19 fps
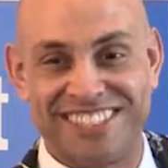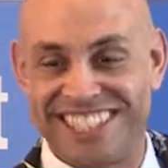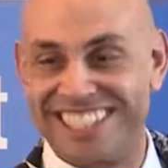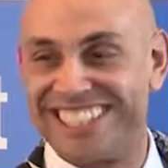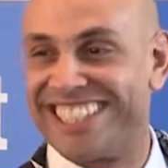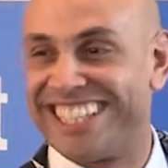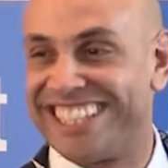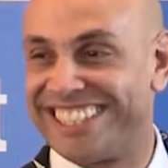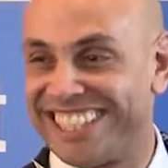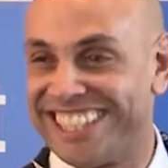
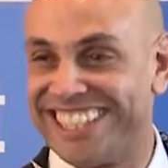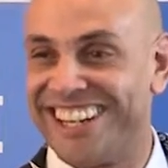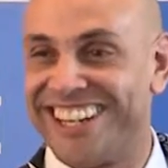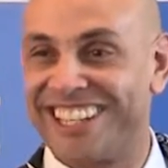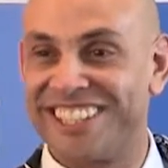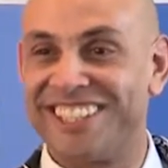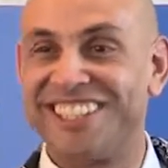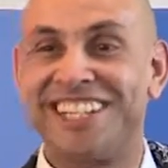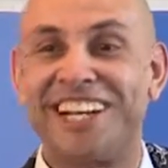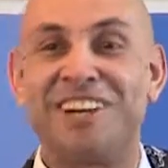insisting that I
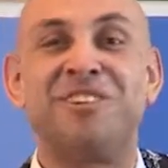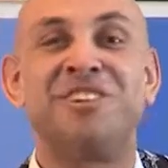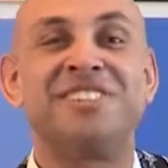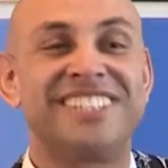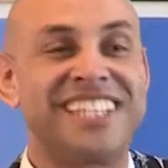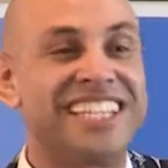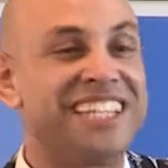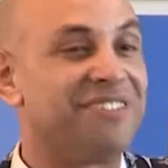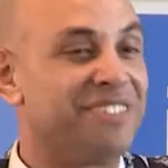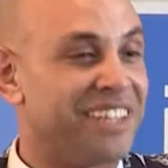couldn't go on
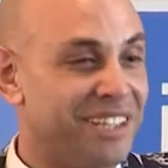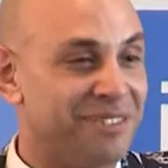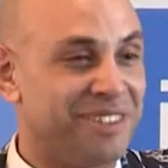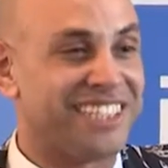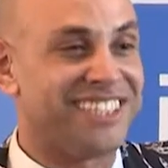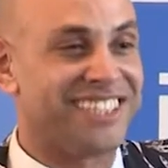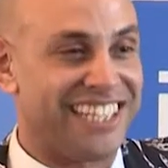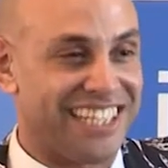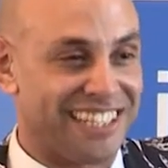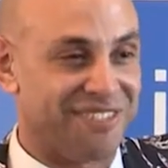TV with
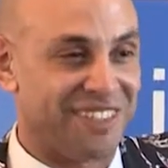stick